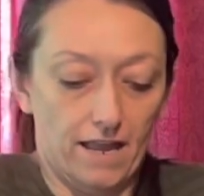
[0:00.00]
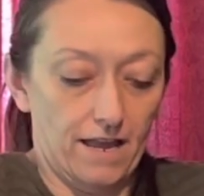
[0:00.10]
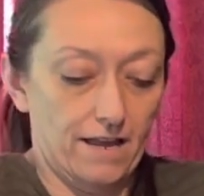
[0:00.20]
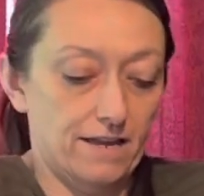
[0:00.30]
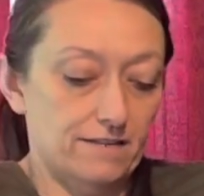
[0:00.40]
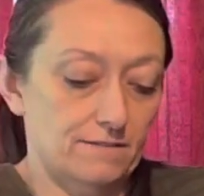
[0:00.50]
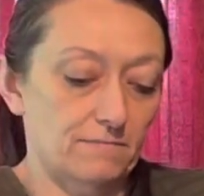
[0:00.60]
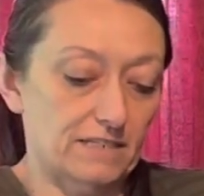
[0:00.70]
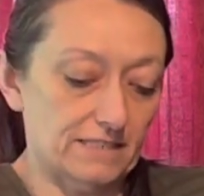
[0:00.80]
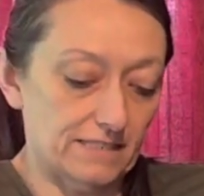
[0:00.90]
and
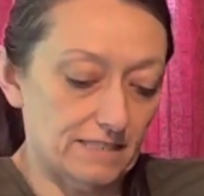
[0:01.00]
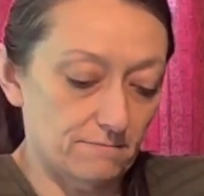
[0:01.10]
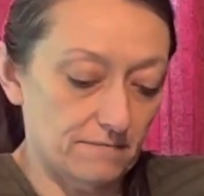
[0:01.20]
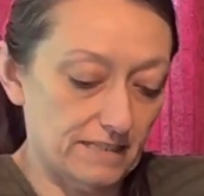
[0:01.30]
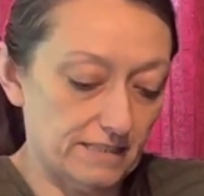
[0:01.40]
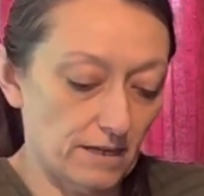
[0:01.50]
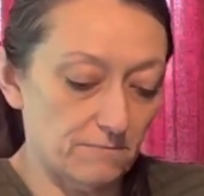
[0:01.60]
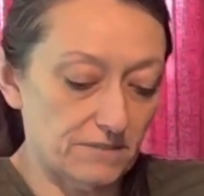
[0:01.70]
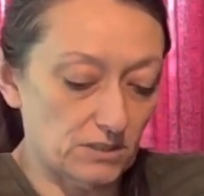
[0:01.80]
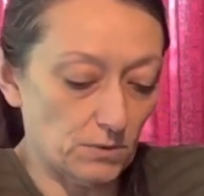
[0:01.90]
mix, mix up
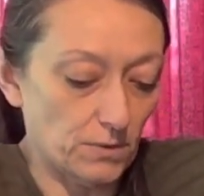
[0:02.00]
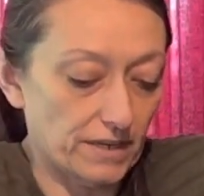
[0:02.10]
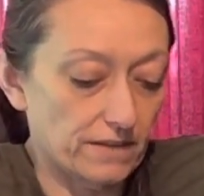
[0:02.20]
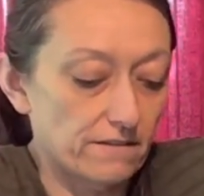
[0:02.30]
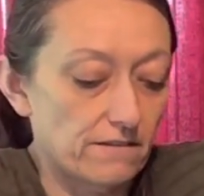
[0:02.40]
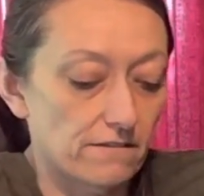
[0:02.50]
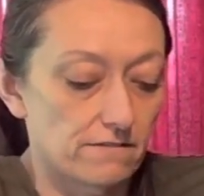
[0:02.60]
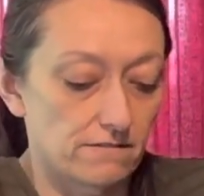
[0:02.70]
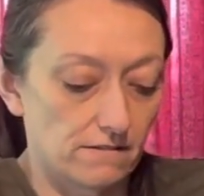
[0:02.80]
the soil.